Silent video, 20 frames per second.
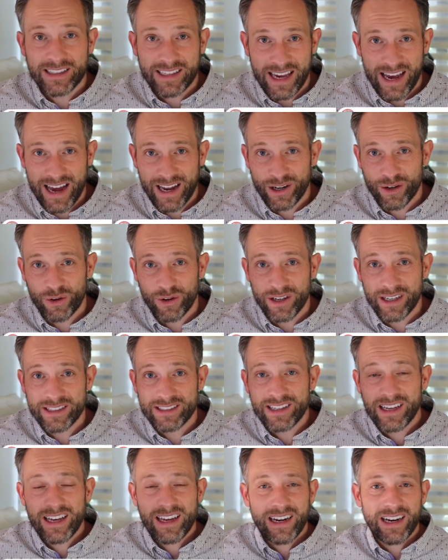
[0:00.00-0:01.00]

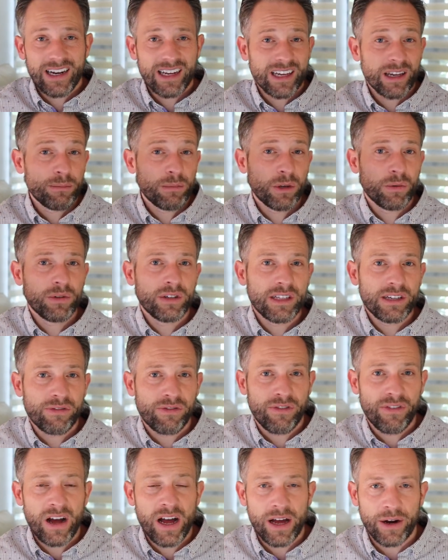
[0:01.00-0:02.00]
categories, and it can be really
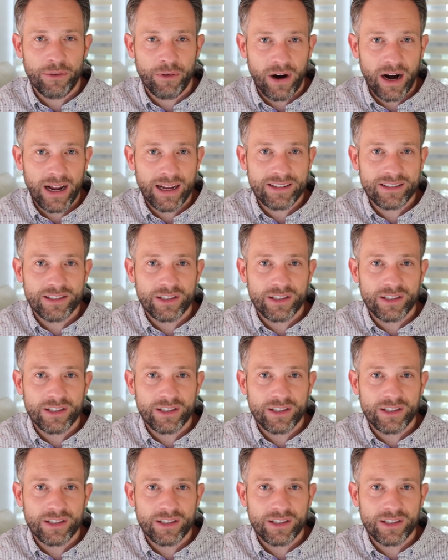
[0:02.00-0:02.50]
fun, right?